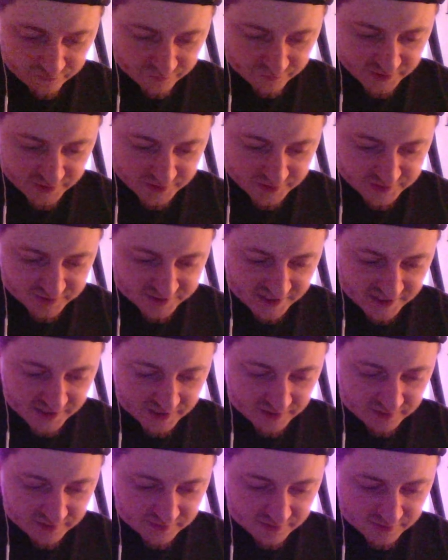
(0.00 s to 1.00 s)

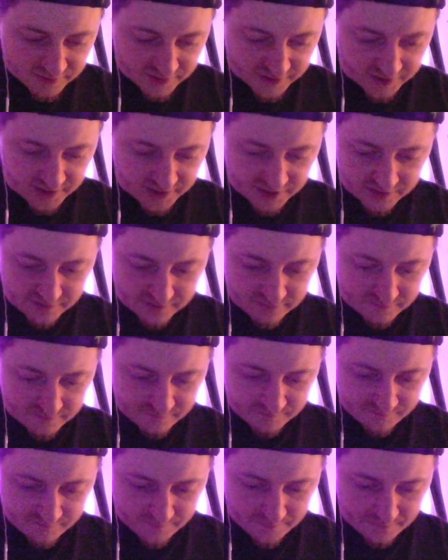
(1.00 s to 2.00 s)
steadied again,
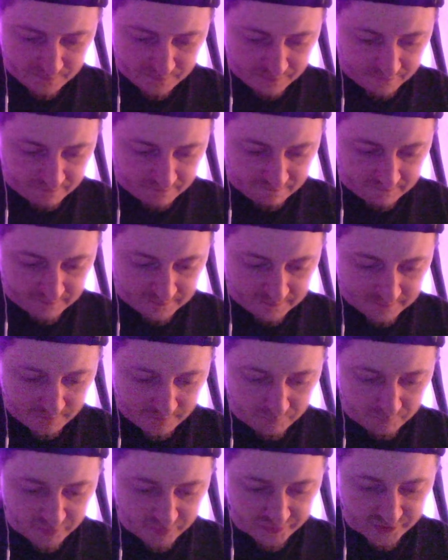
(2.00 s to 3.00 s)

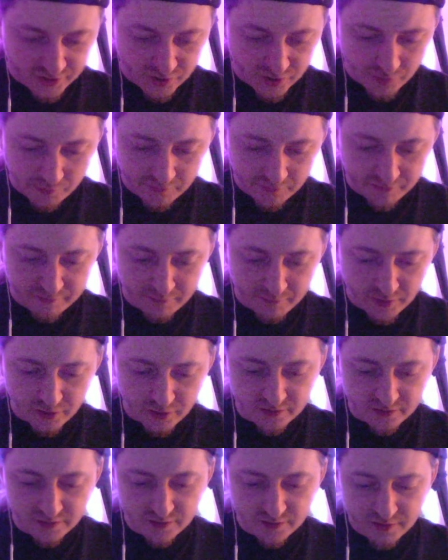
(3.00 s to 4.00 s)
but the north mark